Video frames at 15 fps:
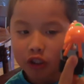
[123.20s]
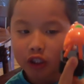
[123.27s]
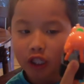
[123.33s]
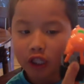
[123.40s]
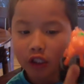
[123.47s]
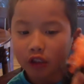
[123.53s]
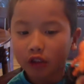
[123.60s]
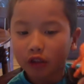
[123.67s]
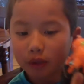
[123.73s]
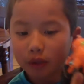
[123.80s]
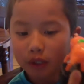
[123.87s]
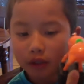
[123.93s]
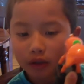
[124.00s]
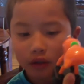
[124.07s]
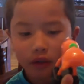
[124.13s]
down a little
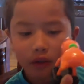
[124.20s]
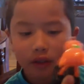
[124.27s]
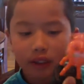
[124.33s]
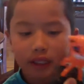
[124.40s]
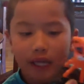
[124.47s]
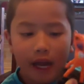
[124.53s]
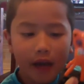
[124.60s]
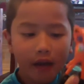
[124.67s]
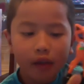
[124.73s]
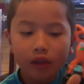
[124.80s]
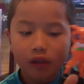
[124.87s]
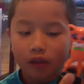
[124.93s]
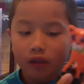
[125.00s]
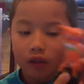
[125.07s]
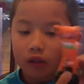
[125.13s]
bit and it's sad,
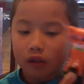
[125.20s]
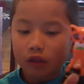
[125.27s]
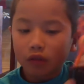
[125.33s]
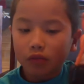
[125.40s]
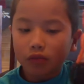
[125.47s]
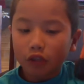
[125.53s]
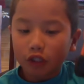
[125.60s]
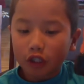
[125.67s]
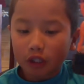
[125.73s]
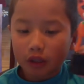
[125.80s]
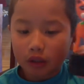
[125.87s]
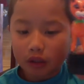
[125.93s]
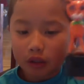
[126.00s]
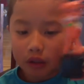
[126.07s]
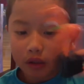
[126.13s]
down
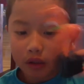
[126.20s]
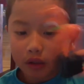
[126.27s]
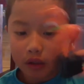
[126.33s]
this.